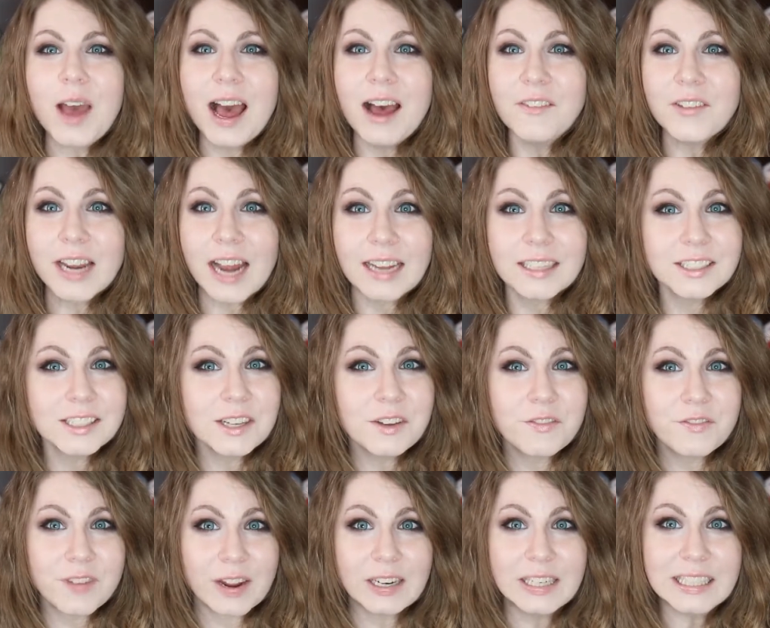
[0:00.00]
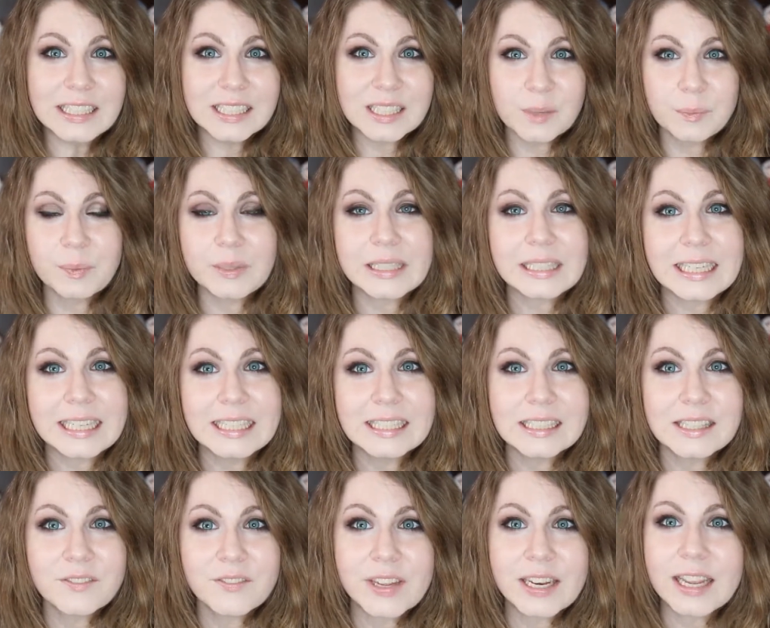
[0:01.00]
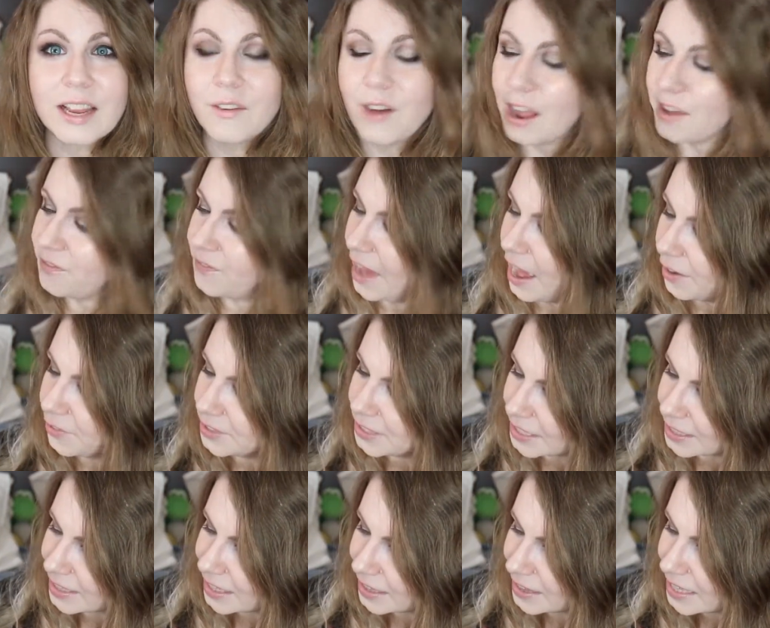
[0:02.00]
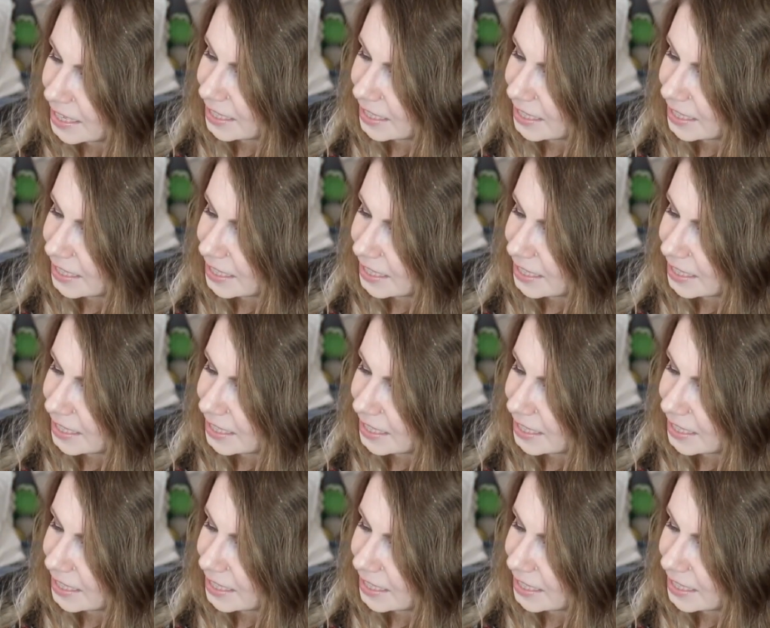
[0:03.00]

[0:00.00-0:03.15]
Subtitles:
have it. Actually a very simple and easy video. I found that the